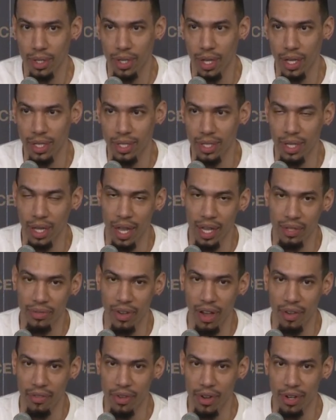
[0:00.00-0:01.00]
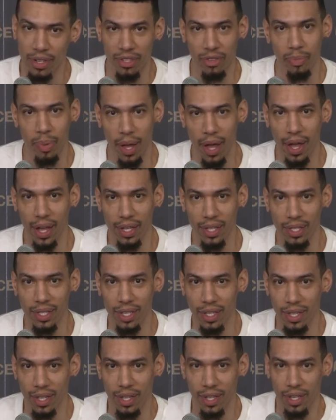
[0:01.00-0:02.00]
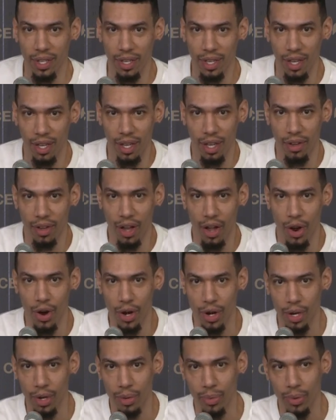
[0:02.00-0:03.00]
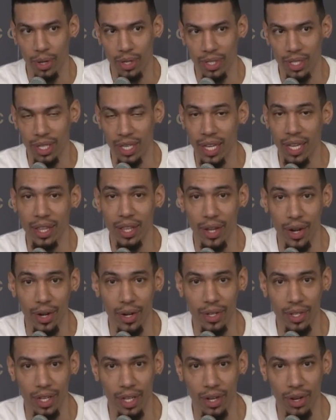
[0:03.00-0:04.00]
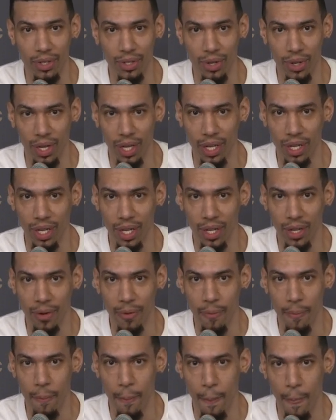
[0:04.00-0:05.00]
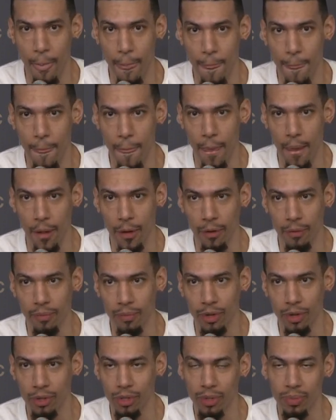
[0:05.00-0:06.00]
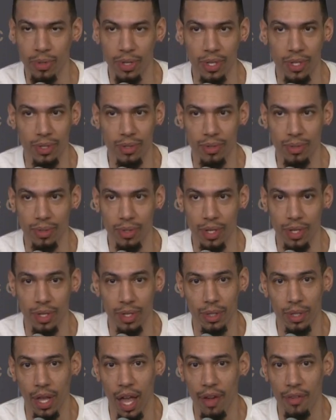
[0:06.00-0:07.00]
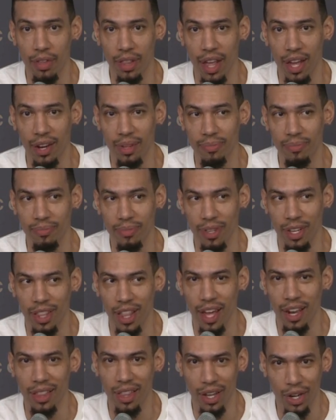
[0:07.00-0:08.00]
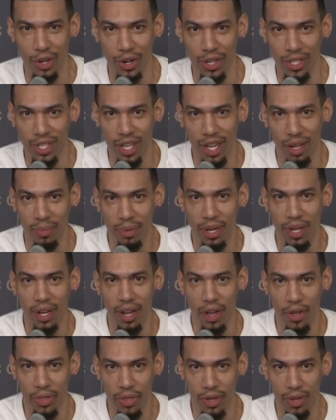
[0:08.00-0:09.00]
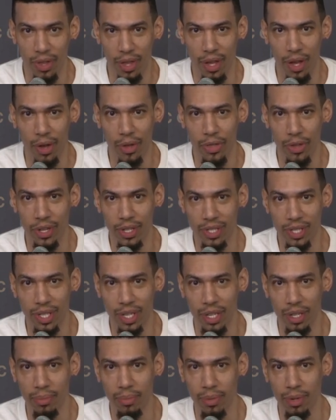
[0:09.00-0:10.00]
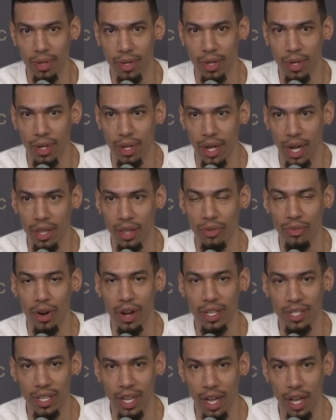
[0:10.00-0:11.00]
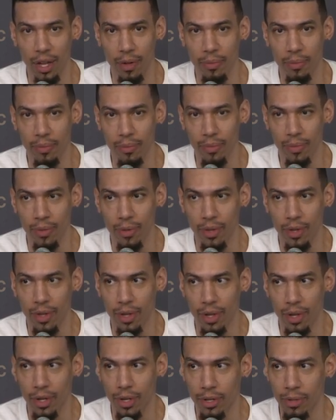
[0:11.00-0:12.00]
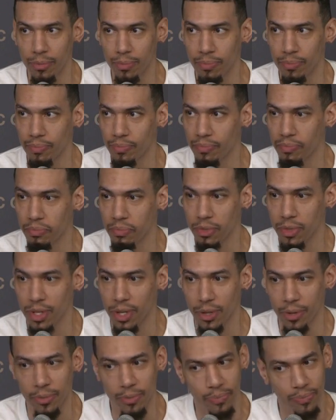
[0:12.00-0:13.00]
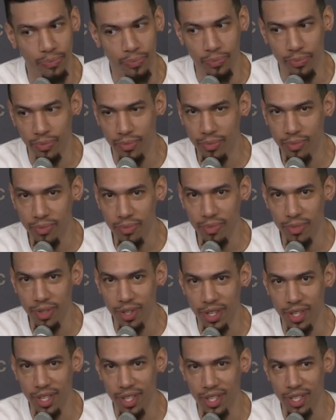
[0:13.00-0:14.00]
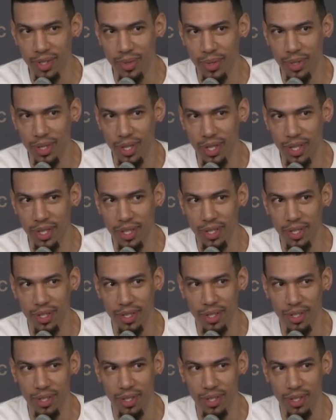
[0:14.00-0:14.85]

as these last 5 years have passed, how hard it was to get there and also get it done. You know, just being and having a lot of luck on our side, being healthy, the healthiest team at the right time. So, yeah, this was a